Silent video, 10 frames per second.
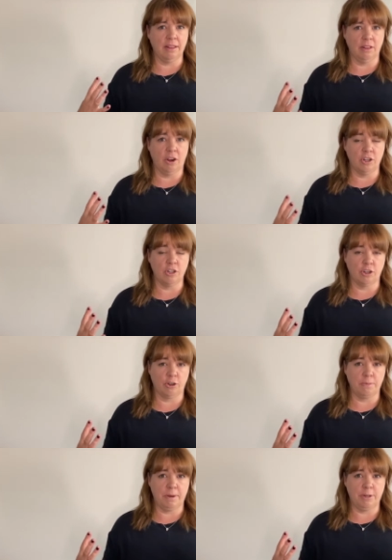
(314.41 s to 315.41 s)
larger
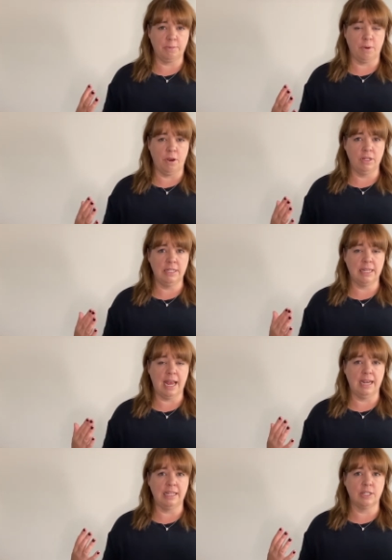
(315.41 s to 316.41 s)
group that responds,
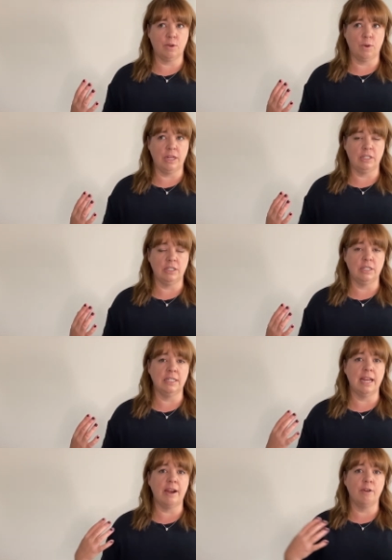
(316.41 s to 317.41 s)
and it's going to
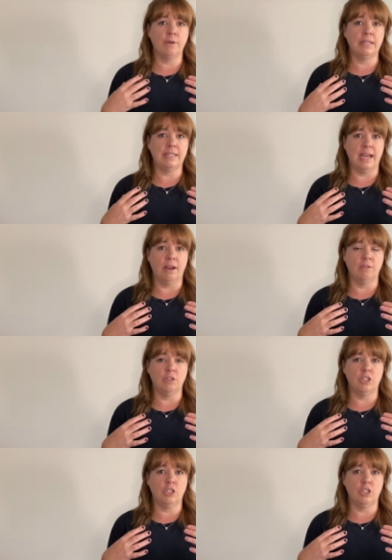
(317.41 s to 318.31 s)
narrow it down